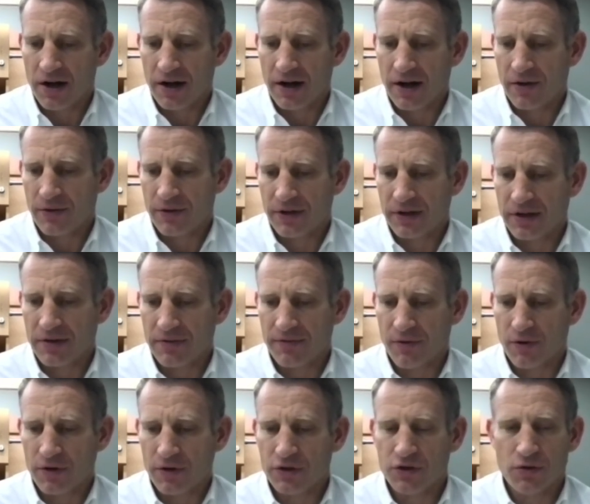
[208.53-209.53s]
I don't think he
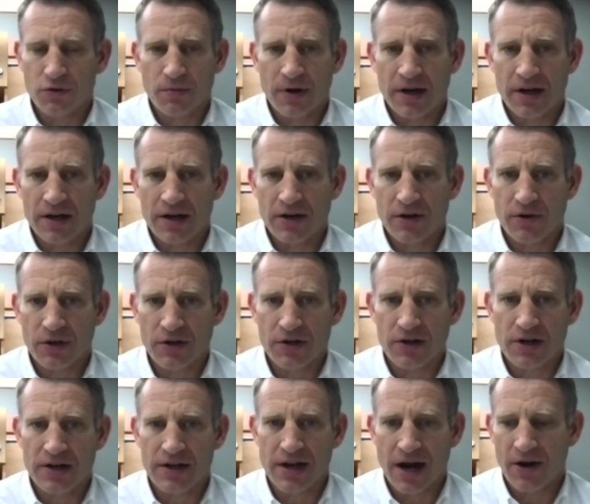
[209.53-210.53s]
forced too many. You know, when you
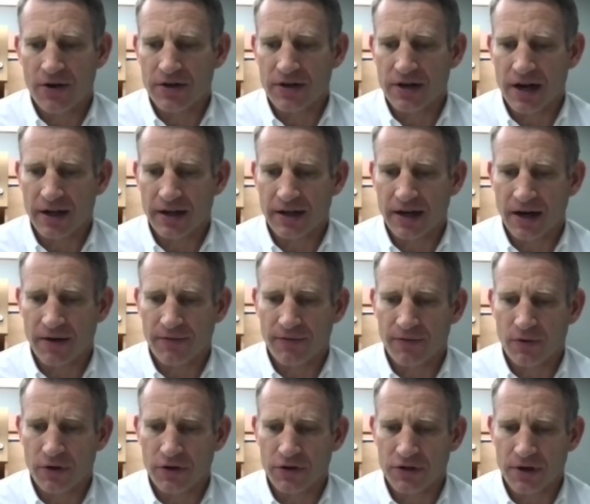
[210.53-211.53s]
get down, you got to kind of
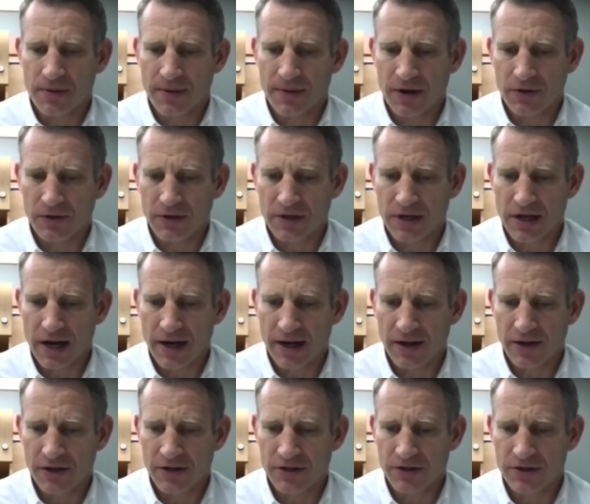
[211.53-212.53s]
force him. I know Keon
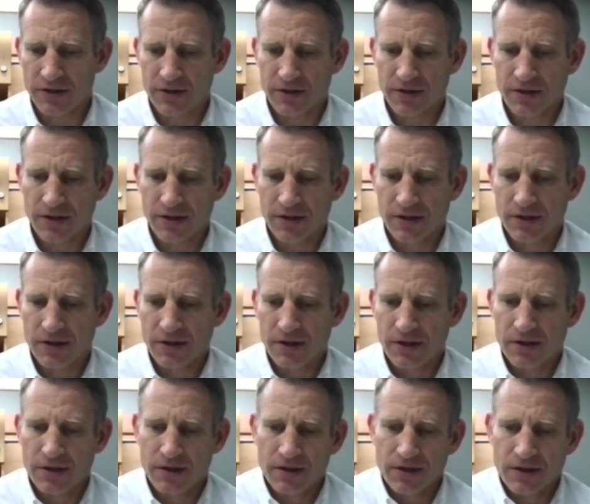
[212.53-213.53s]
Ellis
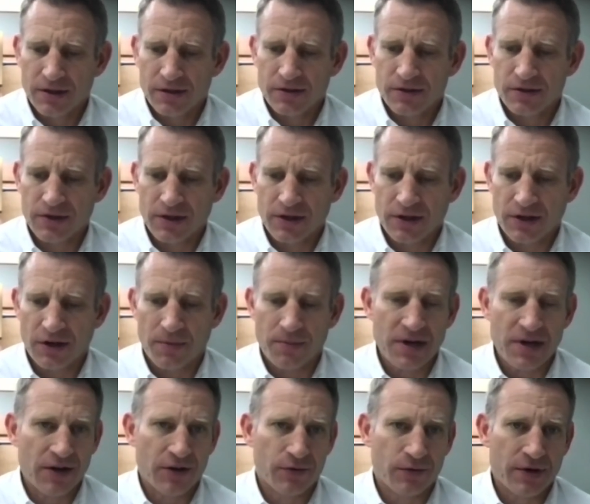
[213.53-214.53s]
ended up
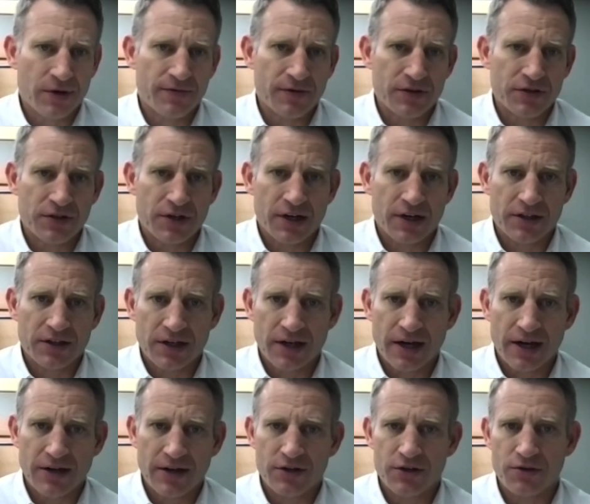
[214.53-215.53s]
being 3 for 6 and
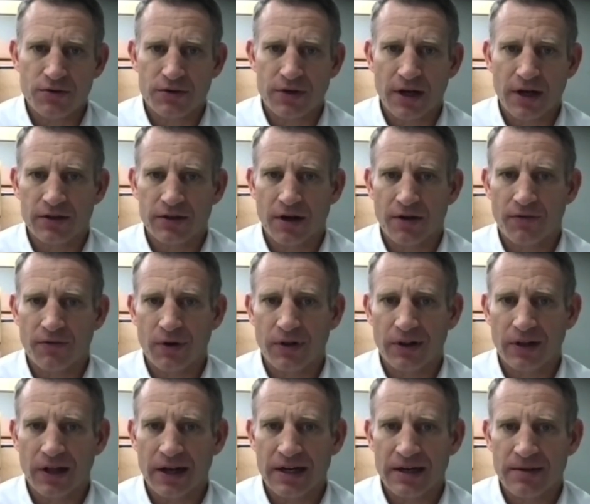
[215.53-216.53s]
had to shoot that tough
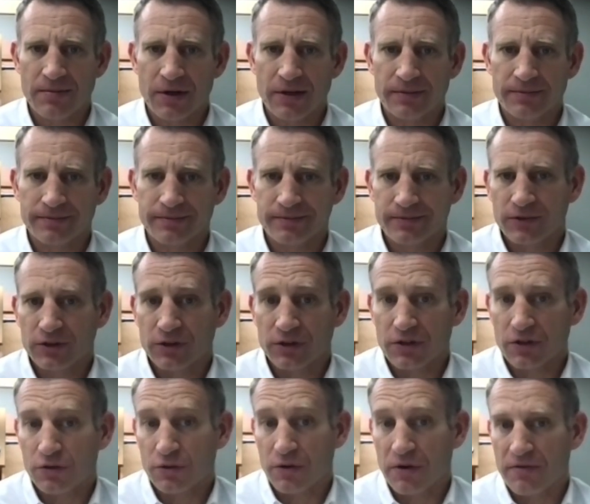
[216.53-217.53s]
one late. But so
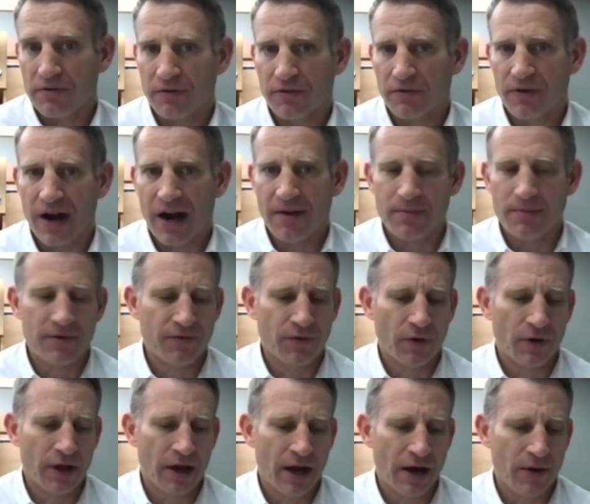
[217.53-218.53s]
he's 3 for 5
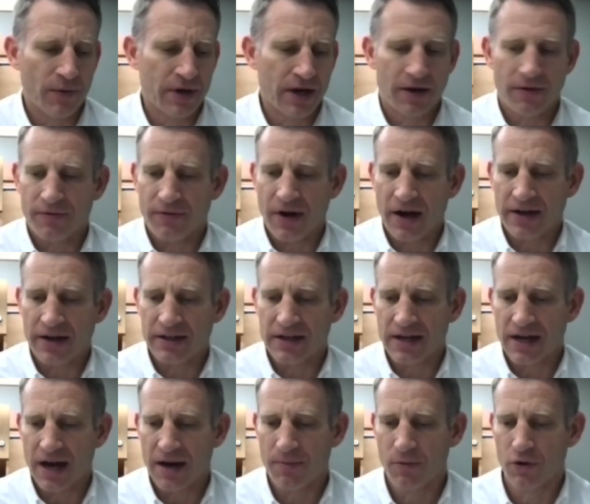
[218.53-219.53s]
before that. We got to find
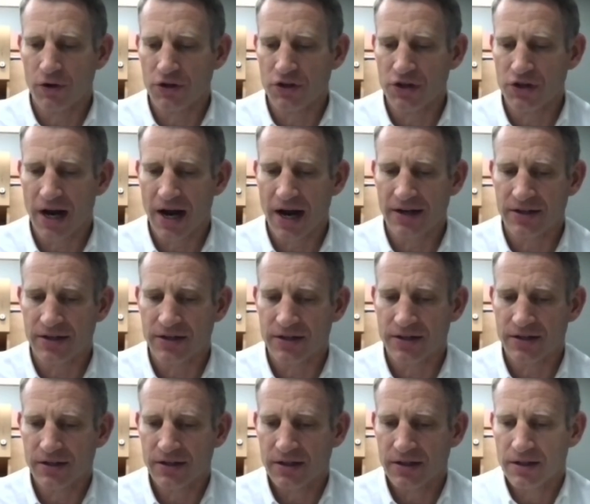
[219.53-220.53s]
Keon more
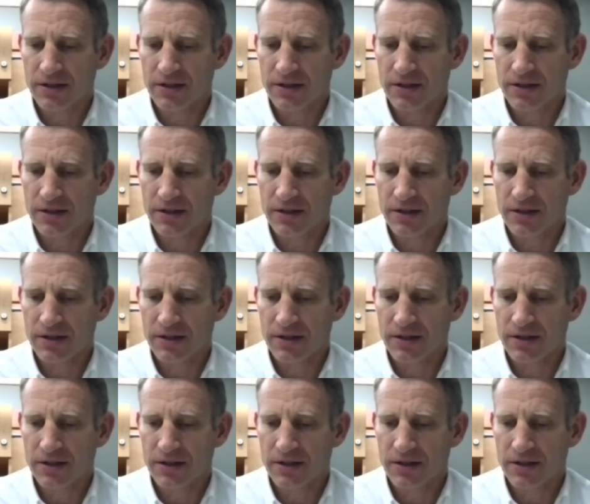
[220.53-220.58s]
shots.